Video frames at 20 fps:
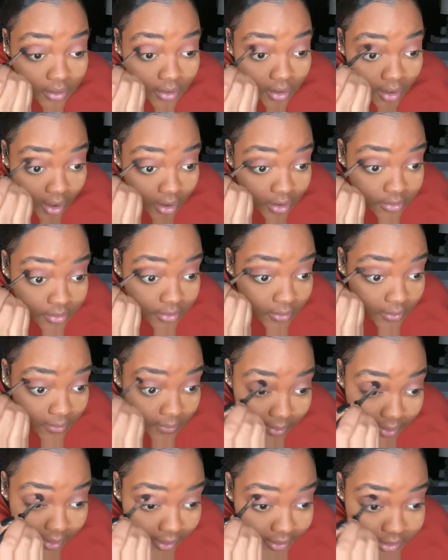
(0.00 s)

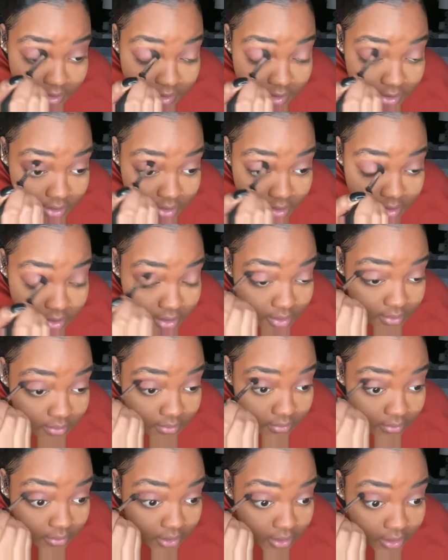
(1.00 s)
Also, I just
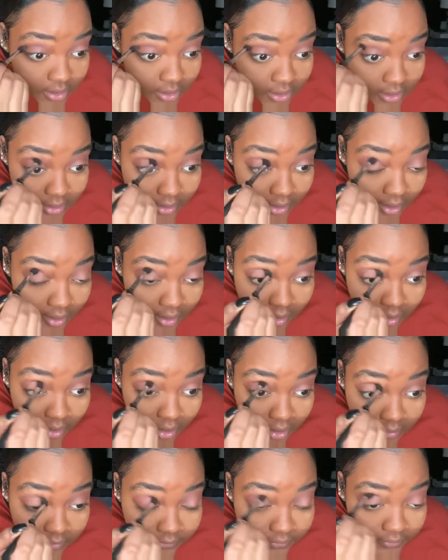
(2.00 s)
really
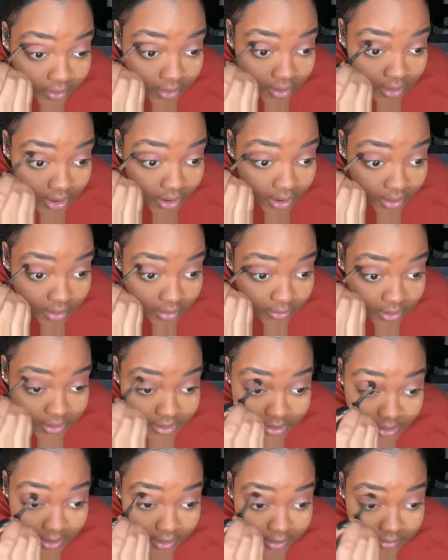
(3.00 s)
love, once
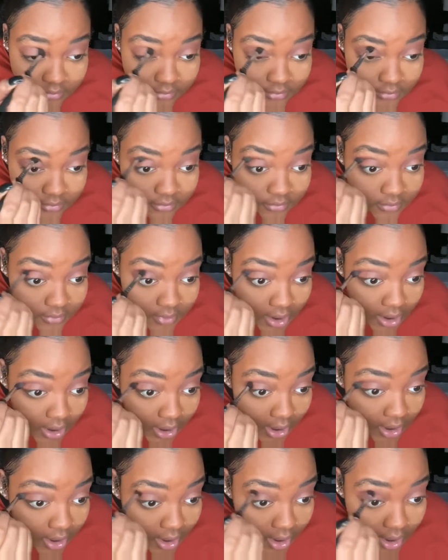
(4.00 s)
again,
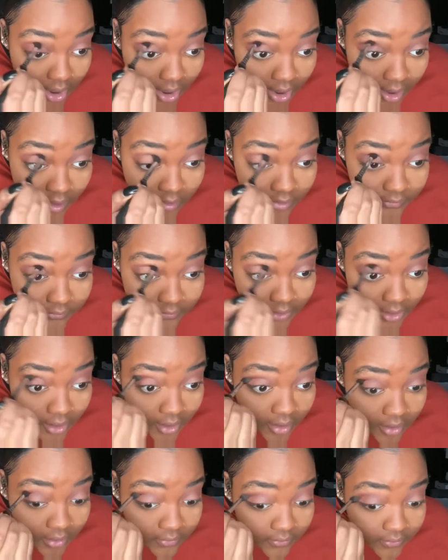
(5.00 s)

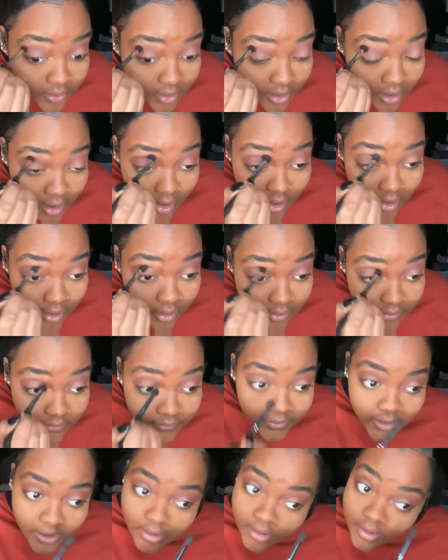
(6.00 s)

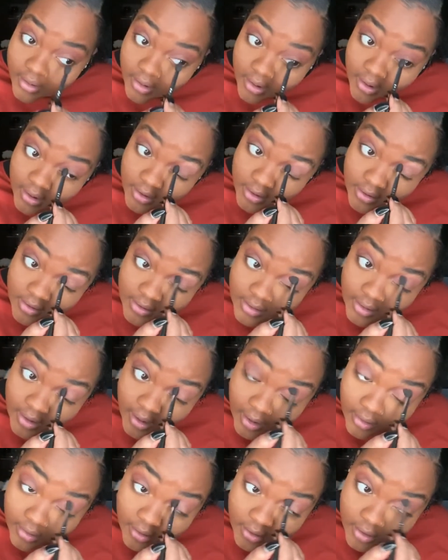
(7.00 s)
love these
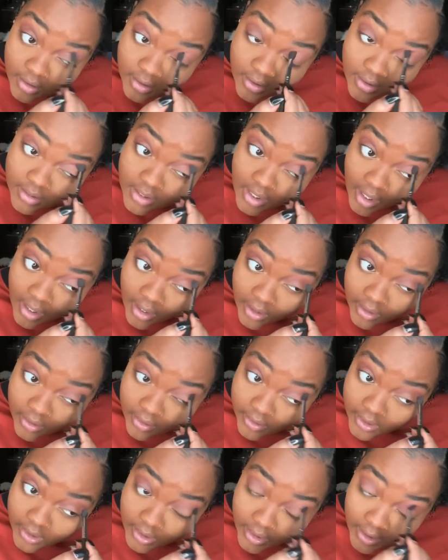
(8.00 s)
colors,
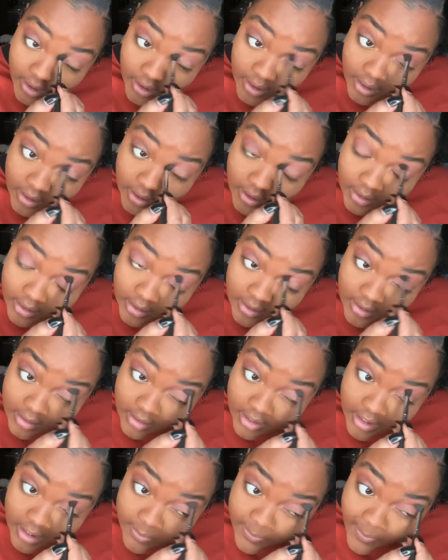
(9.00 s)

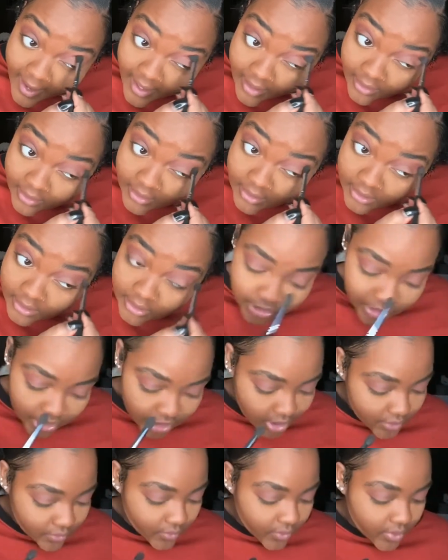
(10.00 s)
this palette in
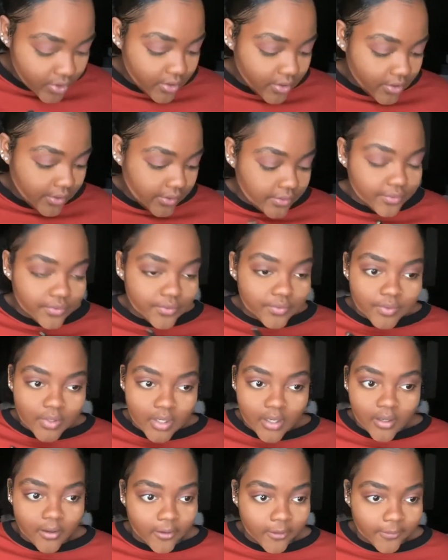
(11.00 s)
general.
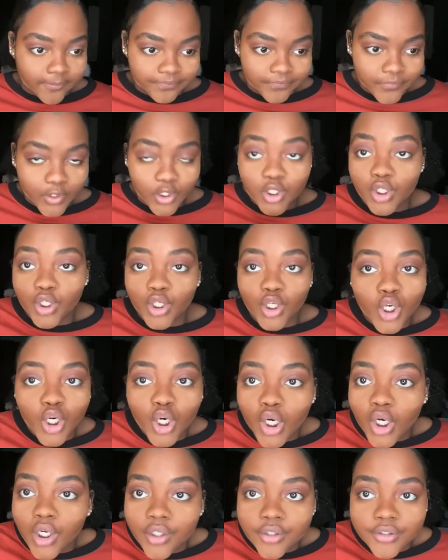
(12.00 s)
Your
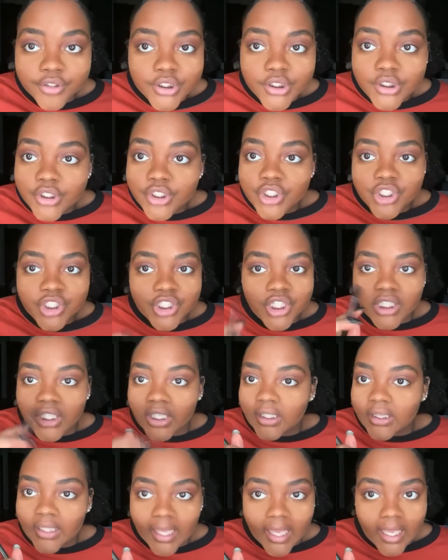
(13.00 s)
girl, she
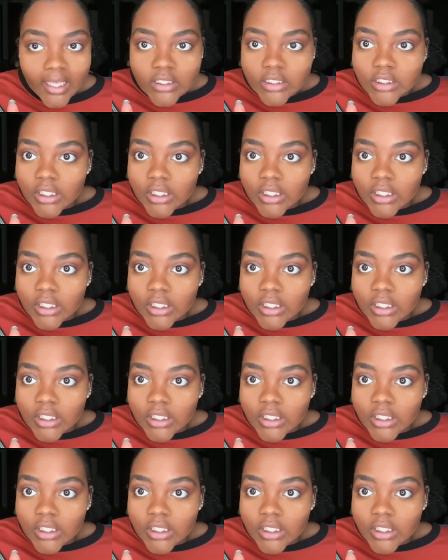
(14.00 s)
did that.